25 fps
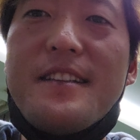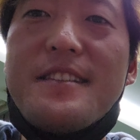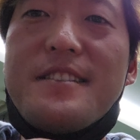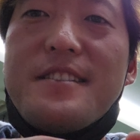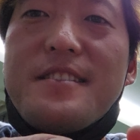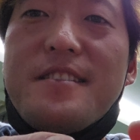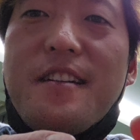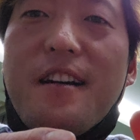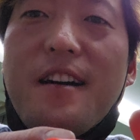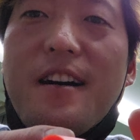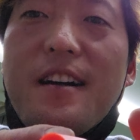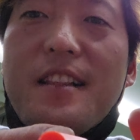
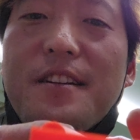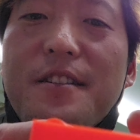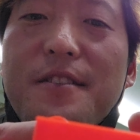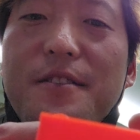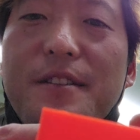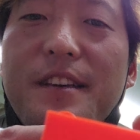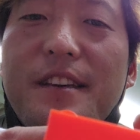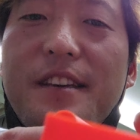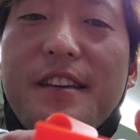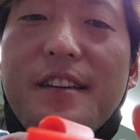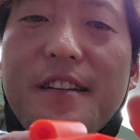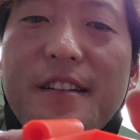it's
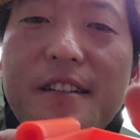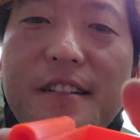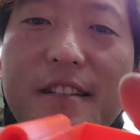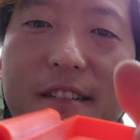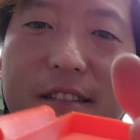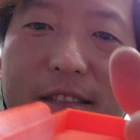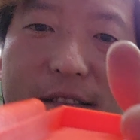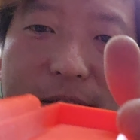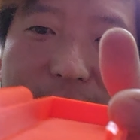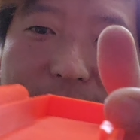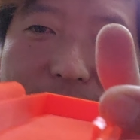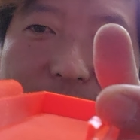hollow
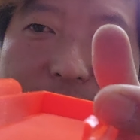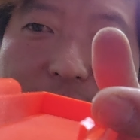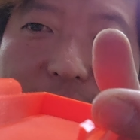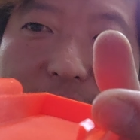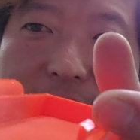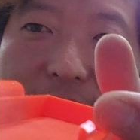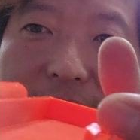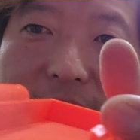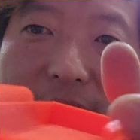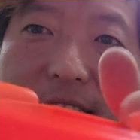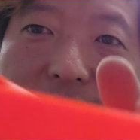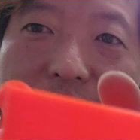here,
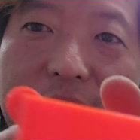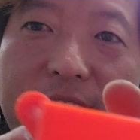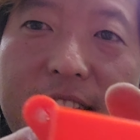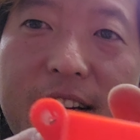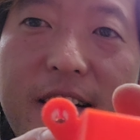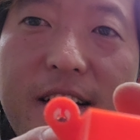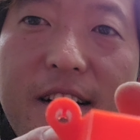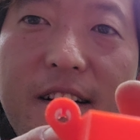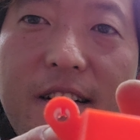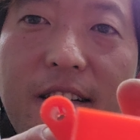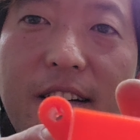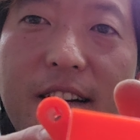
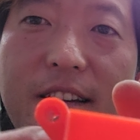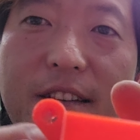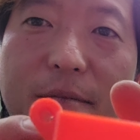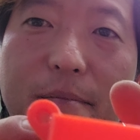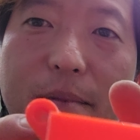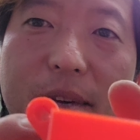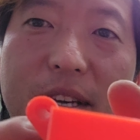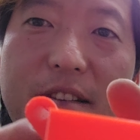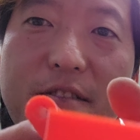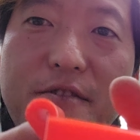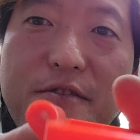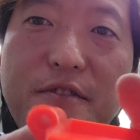
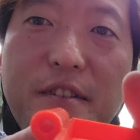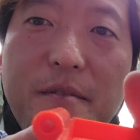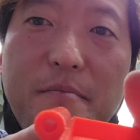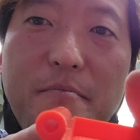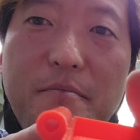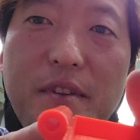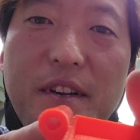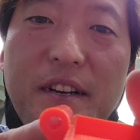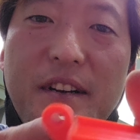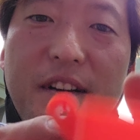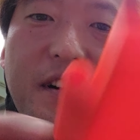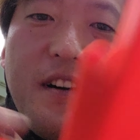right? Because you
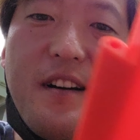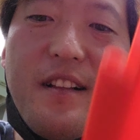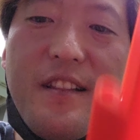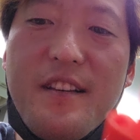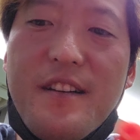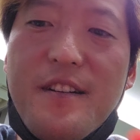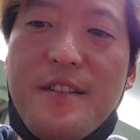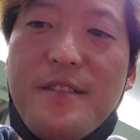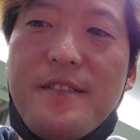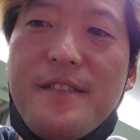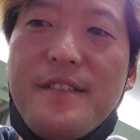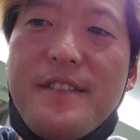can print
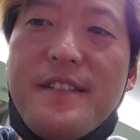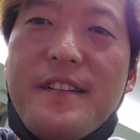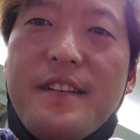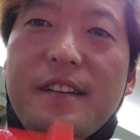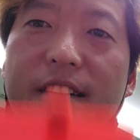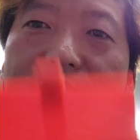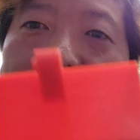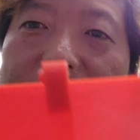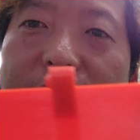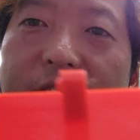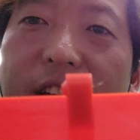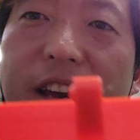hollow.
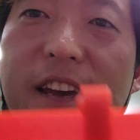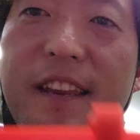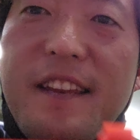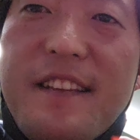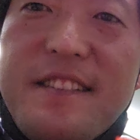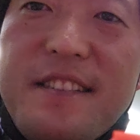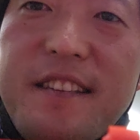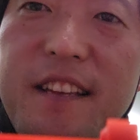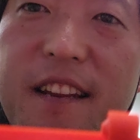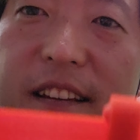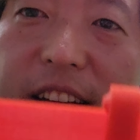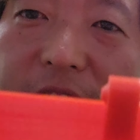
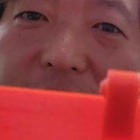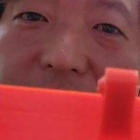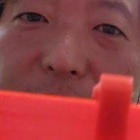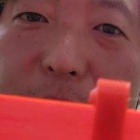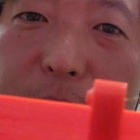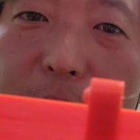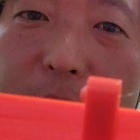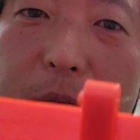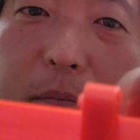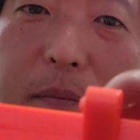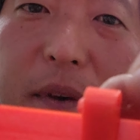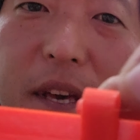And instead of
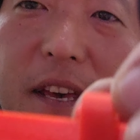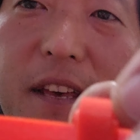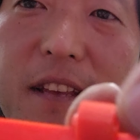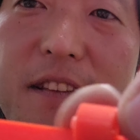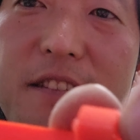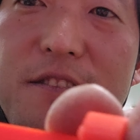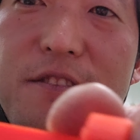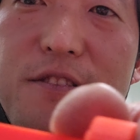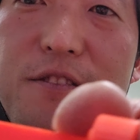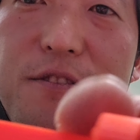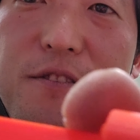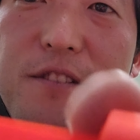having
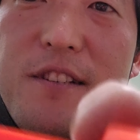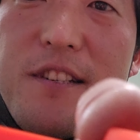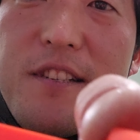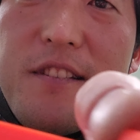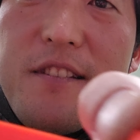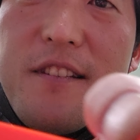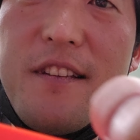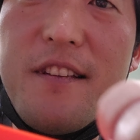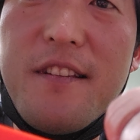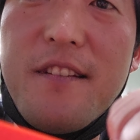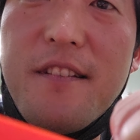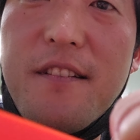pins, you
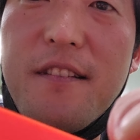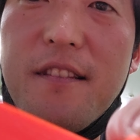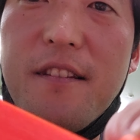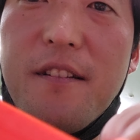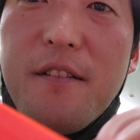just need the